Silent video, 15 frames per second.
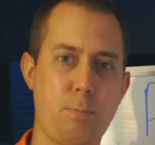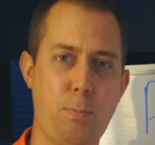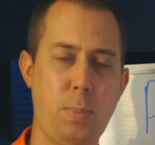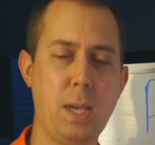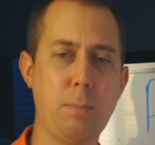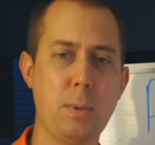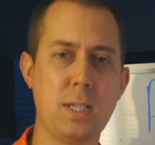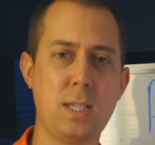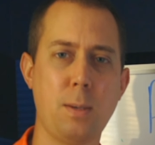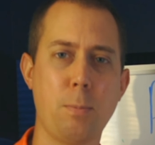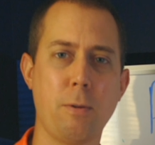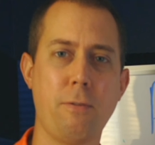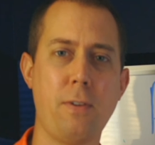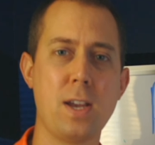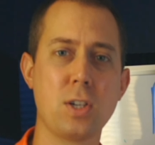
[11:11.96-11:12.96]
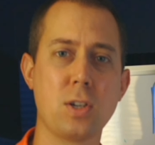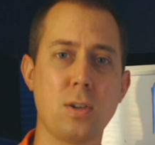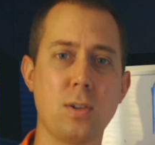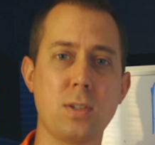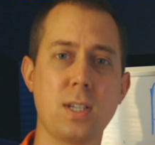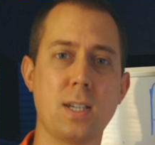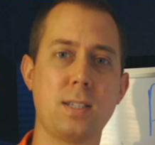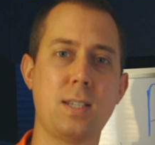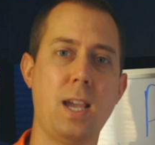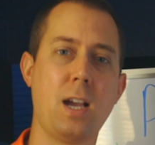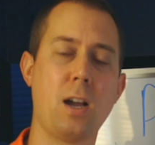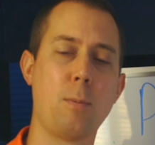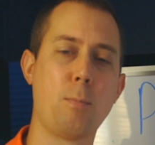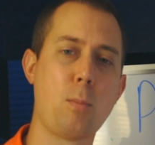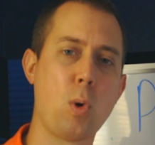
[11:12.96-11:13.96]
PPC professionals can
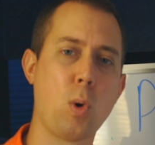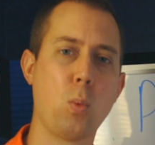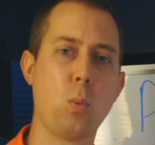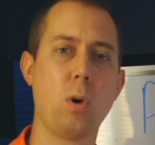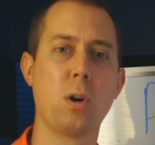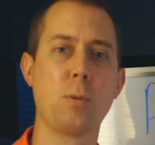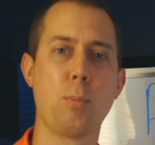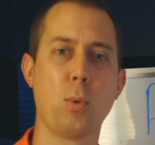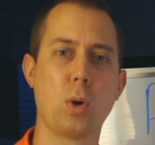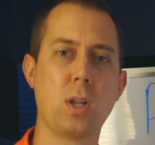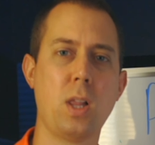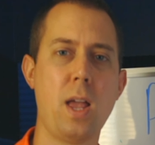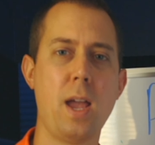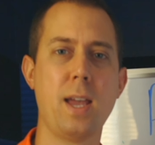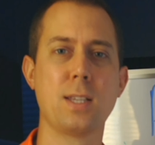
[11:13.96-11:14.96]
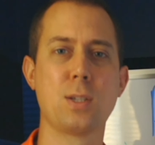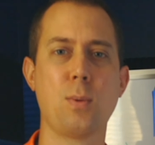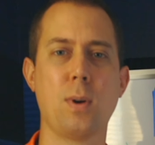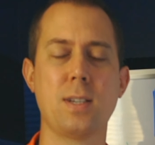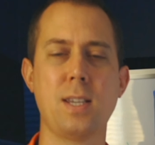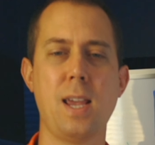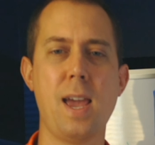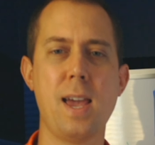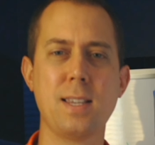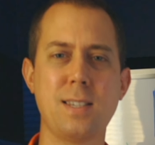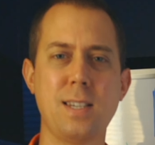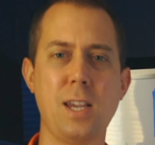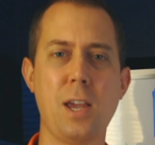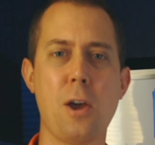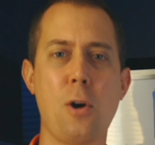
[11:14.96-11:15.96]
take on more work, more clients, whereas
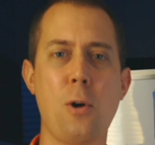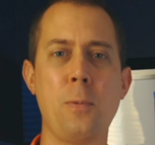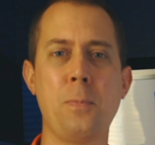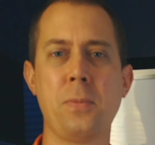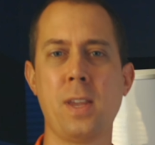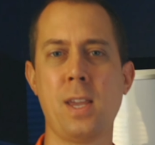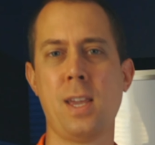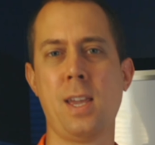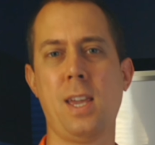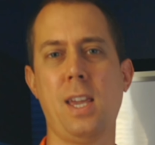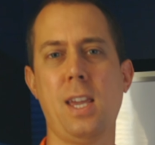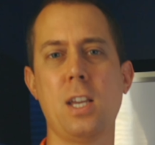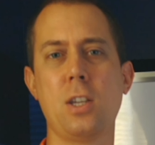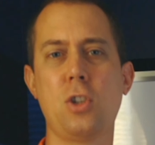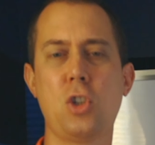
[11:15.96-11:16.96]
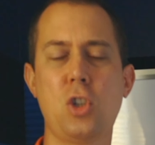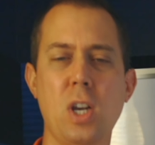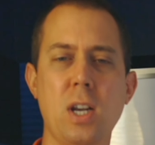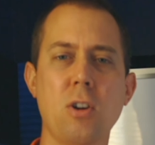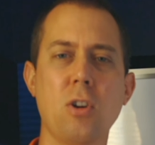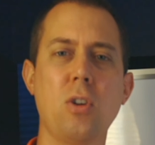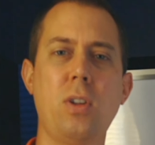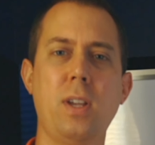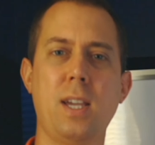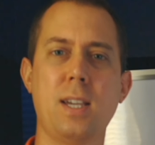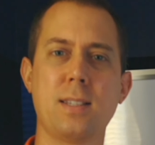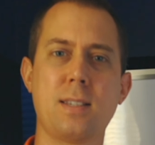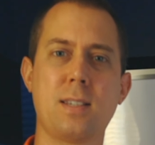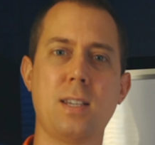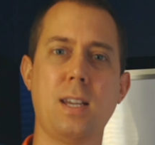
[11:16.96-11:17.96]
SEO, in general,
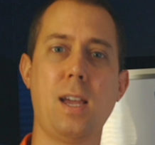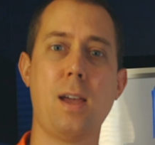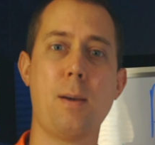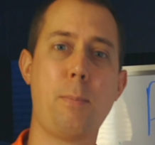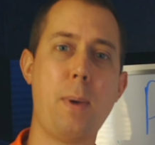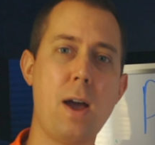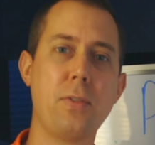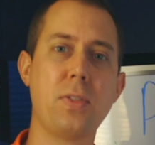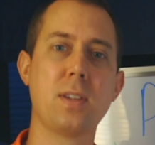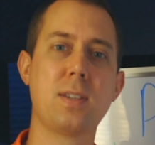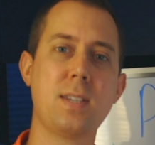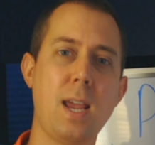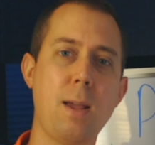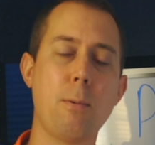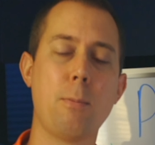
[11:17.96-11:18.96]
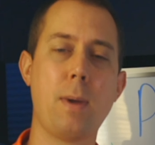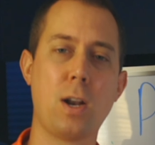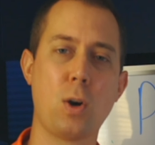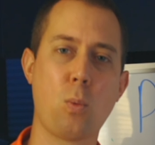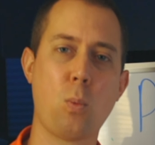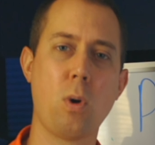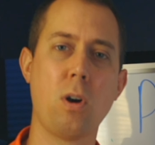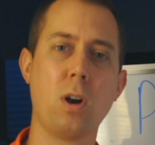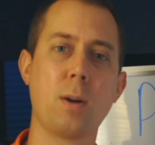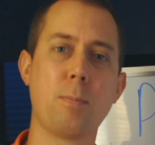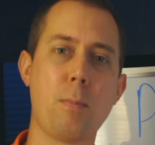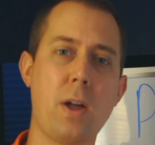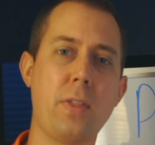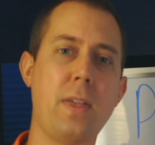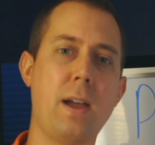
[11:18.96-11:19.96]
it's about the same amount of work
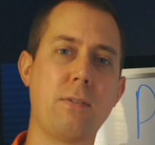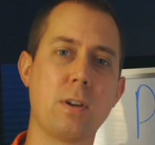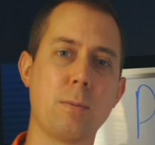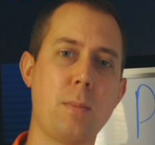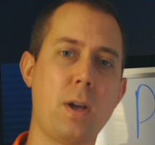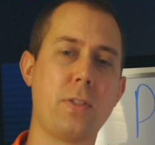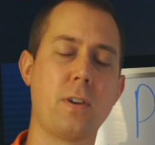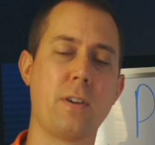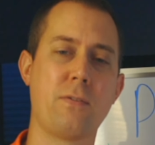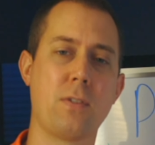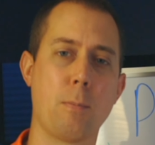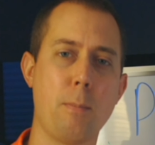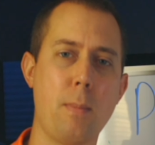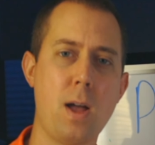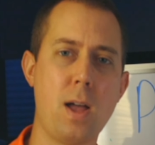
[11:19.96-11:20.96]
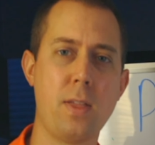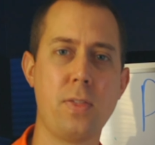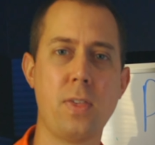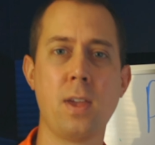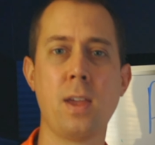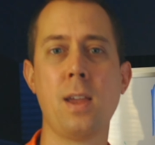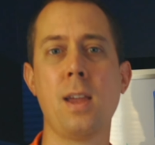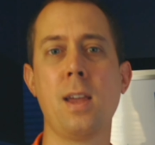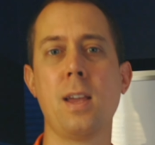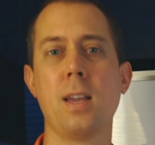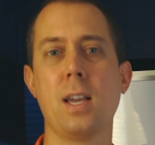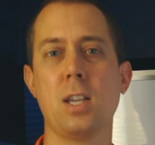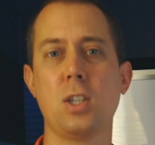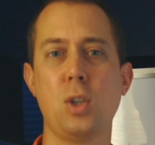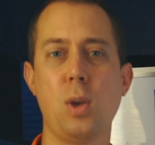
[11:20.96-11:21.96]
month after month after month,
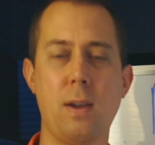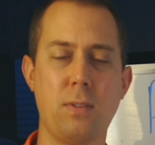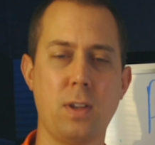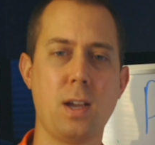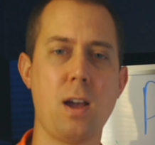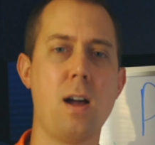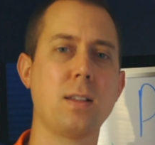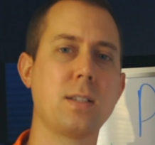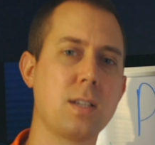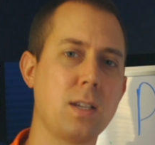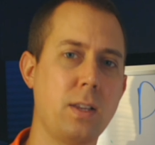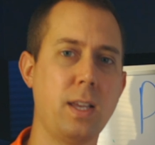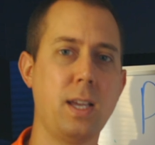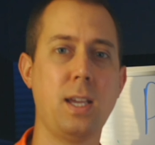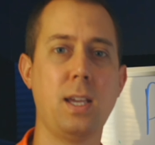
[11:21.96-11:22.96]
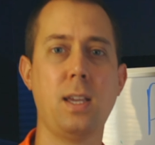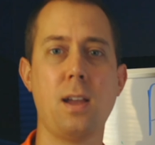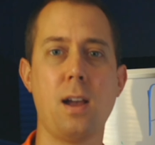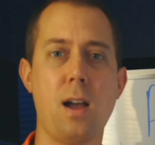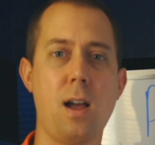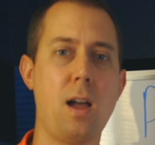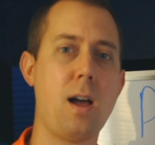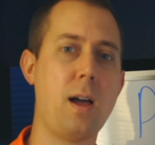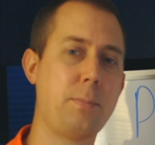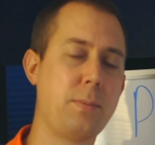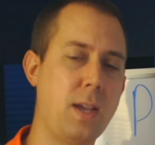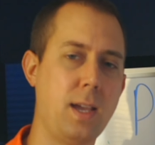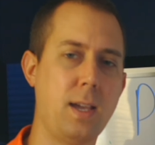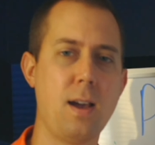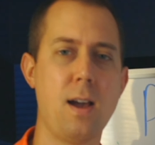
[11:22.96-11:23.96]
because you have to constantly
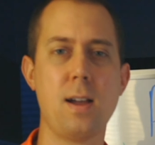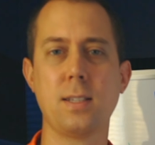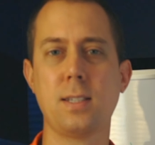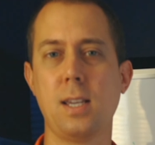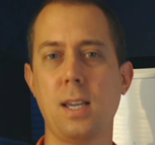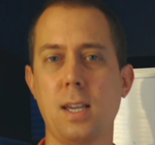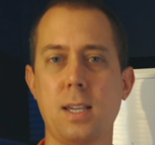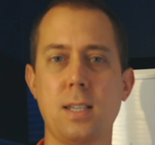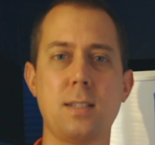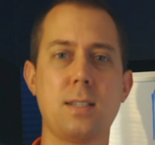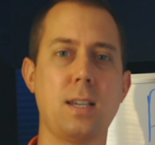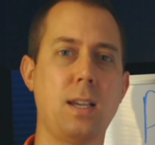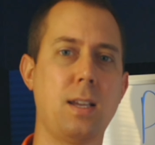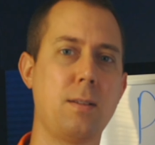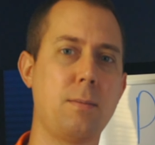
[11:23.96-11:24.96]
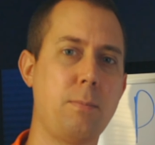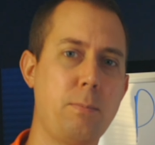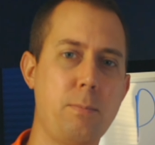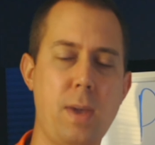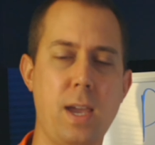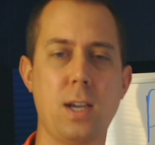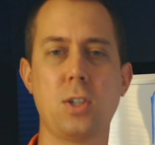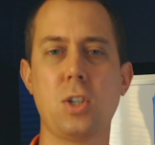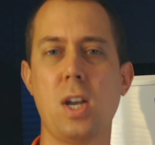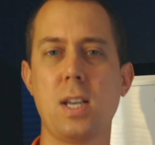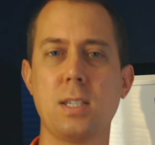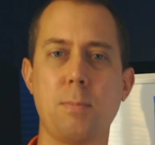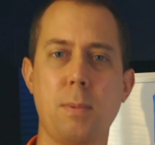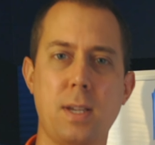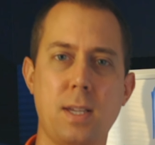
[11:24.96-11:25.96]
update content and make
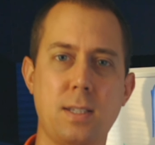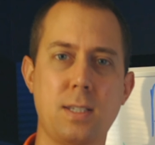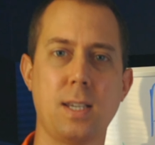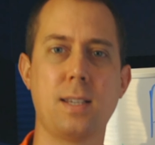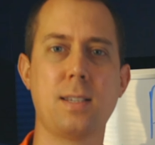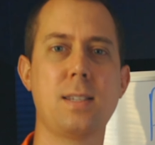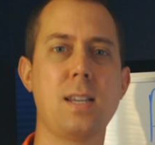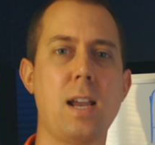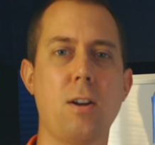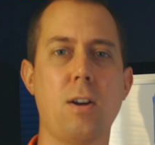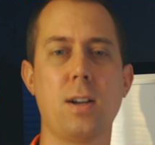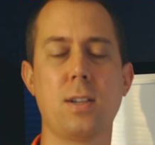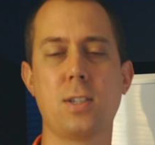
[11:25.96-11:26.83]
adjustments, etc.